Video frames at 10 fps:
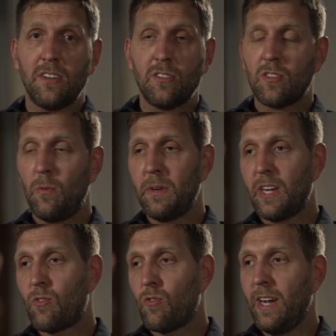There are so many
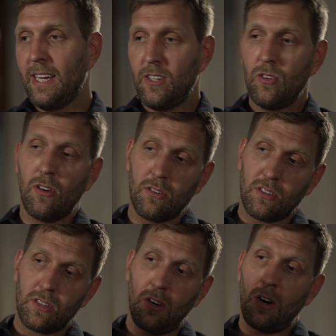great young
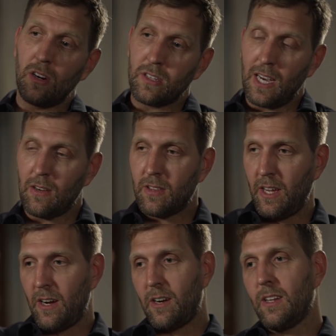stars out
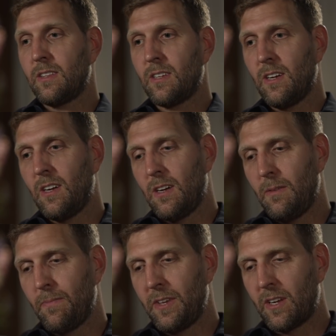there that are